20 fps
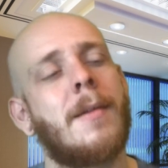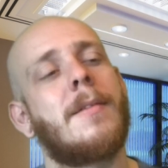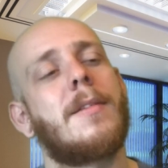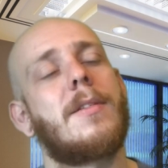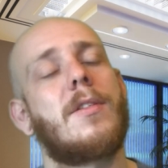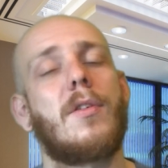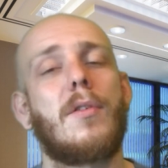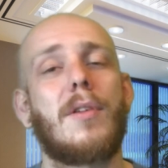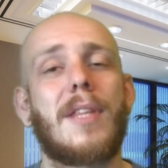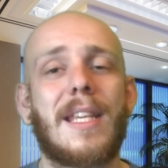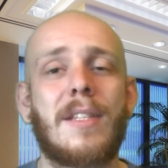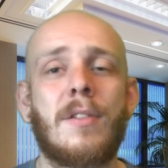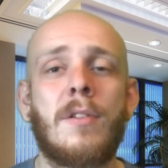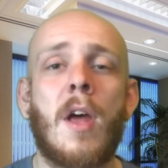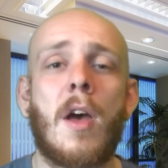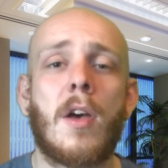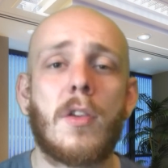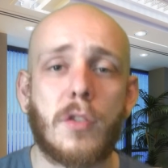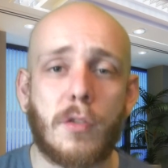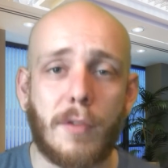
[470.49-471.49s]
Sure, that's
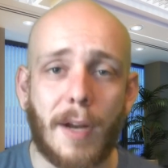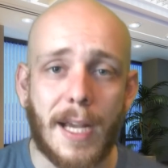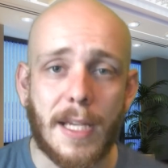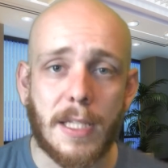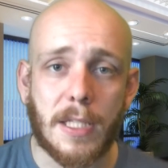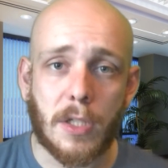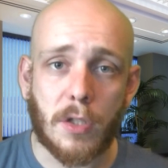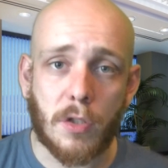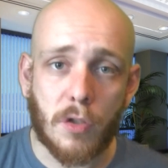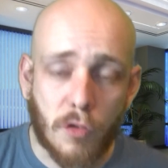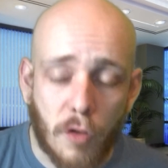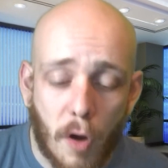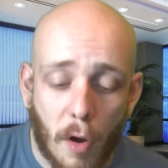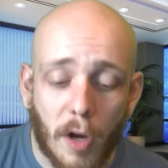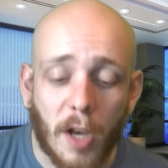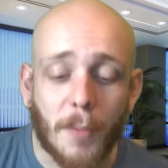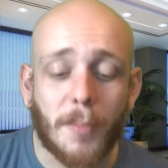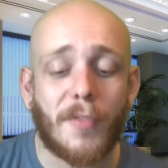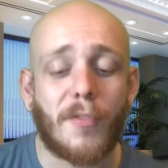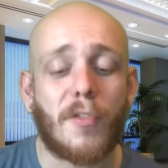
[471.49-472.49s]
not as great as a
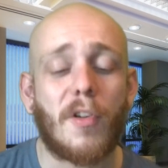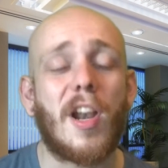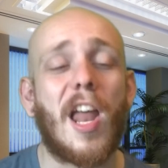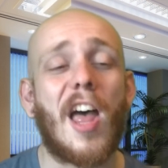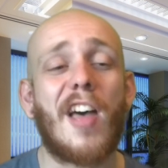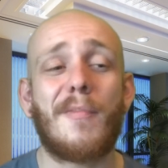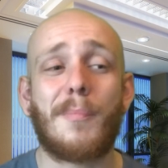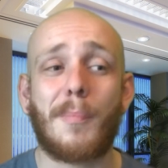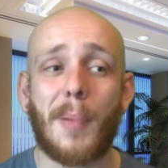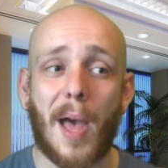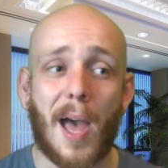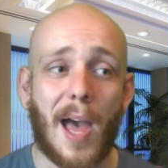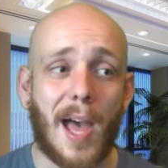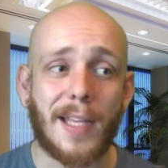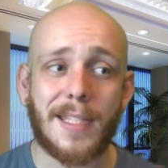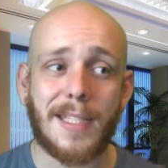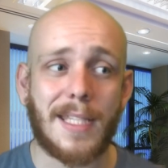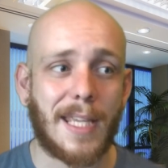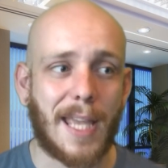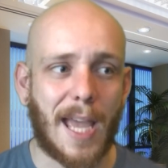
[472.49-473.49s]
controller, but for a lot of
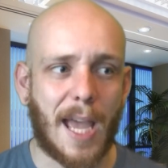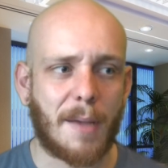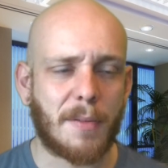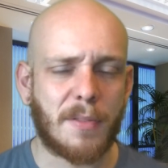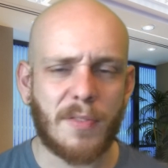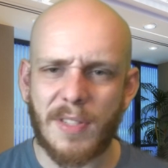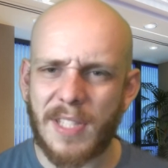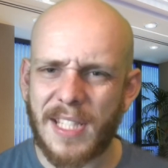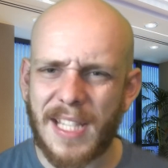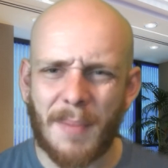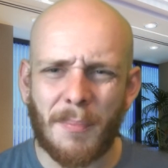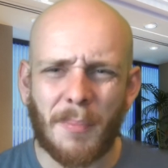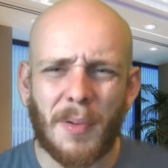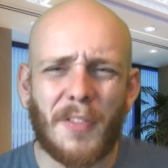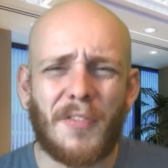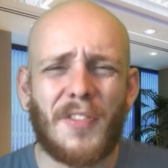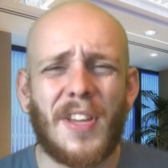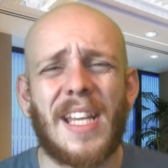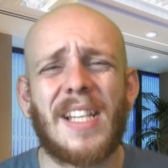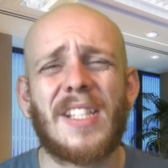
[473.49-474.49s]
party games, for
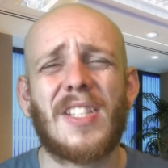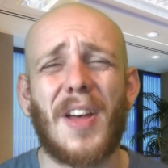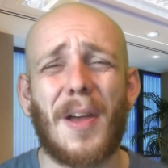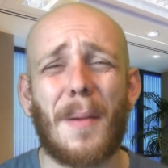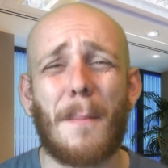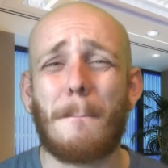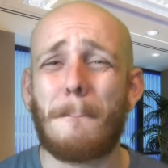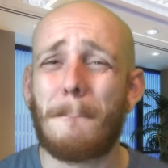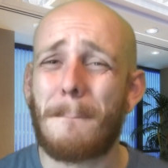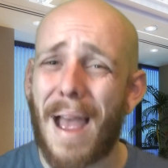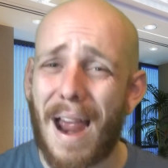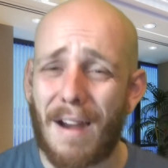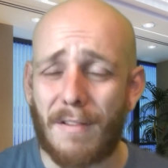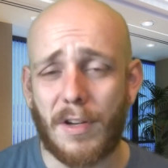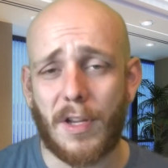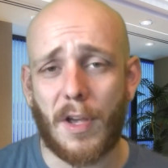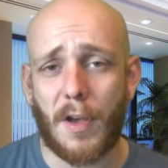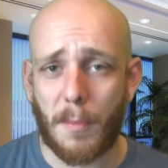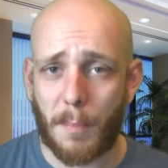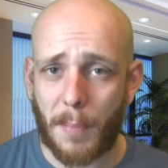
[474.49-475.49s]
simple things like
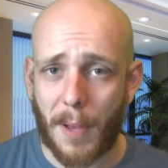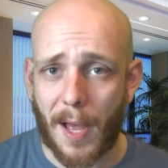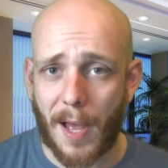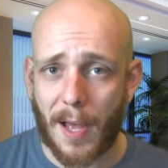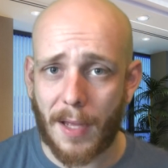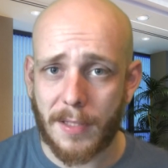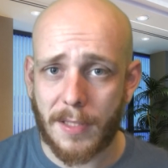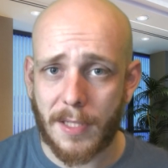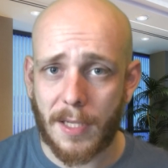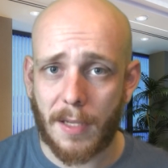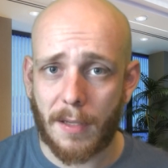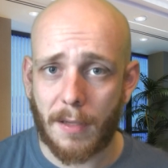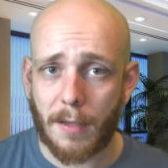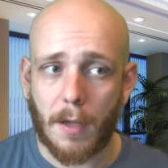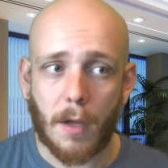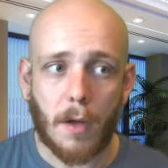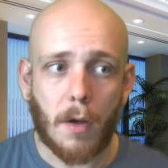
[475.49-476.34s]
Mario Party,